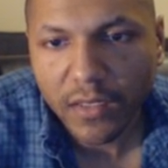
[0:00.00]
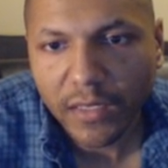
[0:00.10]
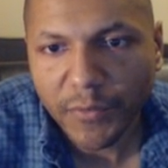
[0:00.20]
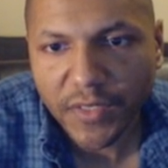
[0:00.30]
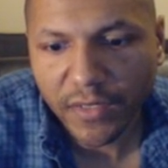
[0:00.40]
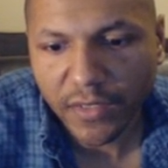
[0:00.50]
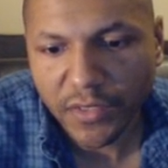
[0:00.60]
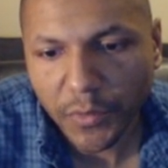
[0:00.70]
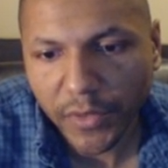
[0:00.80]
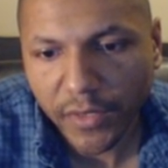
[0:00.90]
I'm just gonna
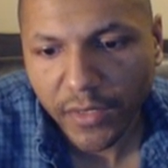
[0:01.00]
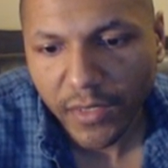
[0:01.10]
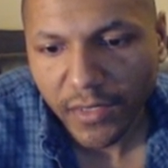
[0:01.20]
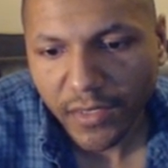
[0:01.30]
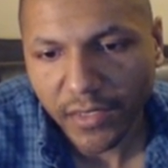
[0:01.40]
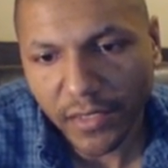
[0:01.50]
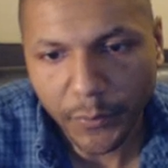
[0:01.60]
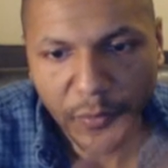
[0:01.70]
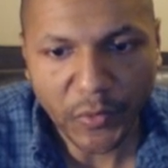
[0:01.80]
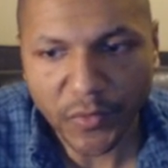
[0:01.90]
do it in
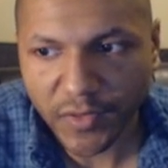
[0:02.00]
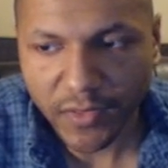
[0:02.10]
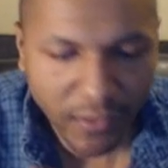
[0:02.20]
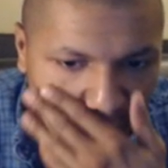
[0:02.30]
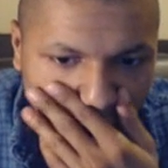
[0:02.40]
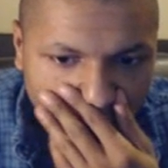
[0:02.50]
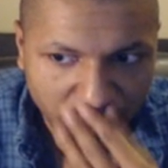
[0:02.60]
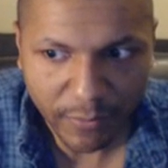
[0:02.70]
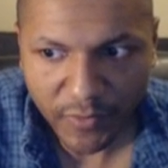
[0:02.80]
Hippo's stream.